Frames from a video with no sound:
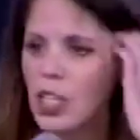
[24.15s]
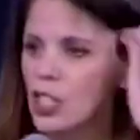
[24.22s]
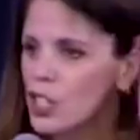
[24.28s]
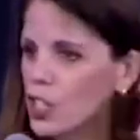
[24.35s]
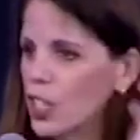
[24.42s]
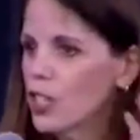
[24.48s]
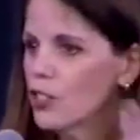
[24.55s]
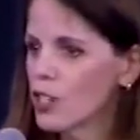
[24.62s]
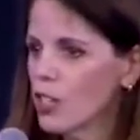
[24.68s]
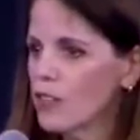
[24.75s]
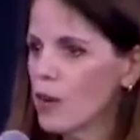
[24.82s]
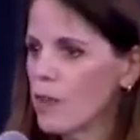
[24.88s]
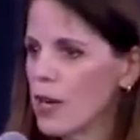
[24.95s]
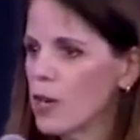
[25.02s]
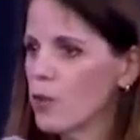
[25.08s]
She
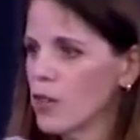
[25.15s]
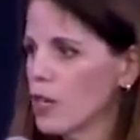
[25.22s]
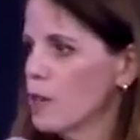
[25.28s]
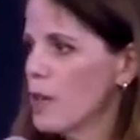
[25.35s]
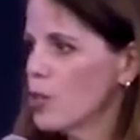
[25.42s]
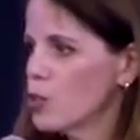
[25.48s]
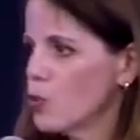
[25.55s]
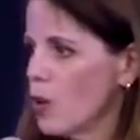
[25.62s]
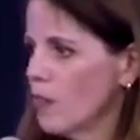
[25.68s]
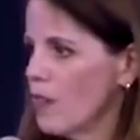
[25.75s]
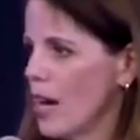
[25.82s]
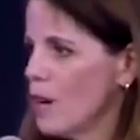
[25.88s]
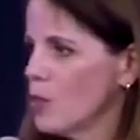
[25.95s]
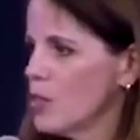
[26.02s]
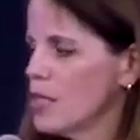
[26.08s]
herself got better within about
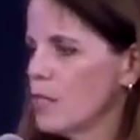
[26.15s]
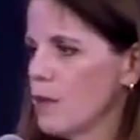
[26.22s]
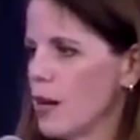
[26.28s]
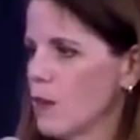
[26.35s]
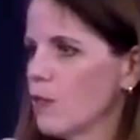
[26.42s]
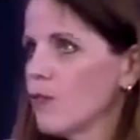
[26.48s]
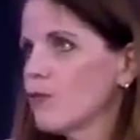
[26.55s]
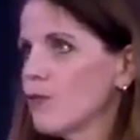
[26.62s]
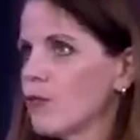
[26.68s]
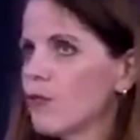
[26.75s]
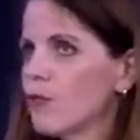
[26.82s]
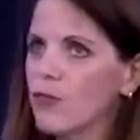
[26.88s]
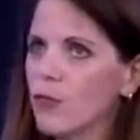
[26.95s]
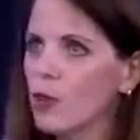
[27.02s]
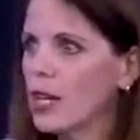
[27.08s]
12 hours. In about
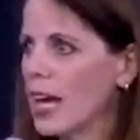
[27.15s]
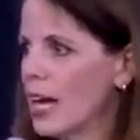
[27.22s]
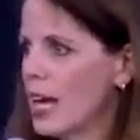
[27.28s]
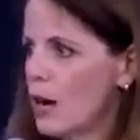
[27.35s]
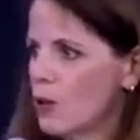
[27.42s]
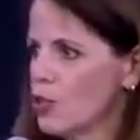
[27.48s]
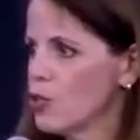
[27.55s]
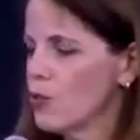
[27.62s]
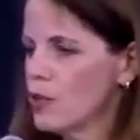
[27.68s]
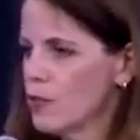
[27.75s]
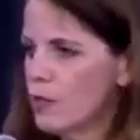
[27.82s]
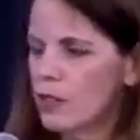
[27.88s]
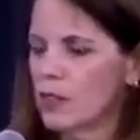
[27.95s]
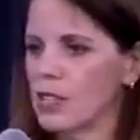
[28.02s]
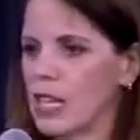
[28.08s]
48 hours, she
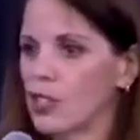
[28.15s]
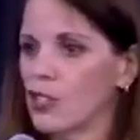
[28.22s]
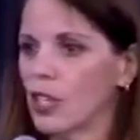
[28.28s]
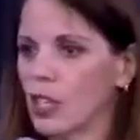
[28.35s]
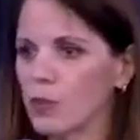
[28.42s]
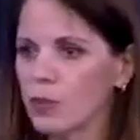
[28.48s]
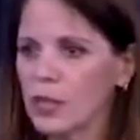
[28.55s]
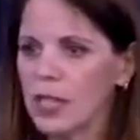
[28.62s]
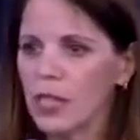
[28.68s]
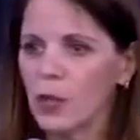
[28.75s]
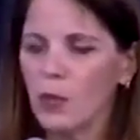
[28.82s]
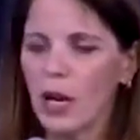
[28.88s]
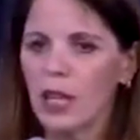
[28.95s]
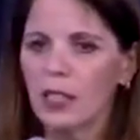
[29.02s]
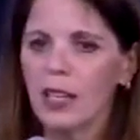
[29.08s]
was essentially
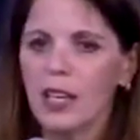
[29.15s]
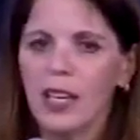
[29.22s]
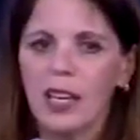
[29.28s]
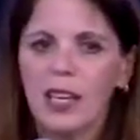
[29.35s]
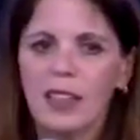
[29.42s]
completely well.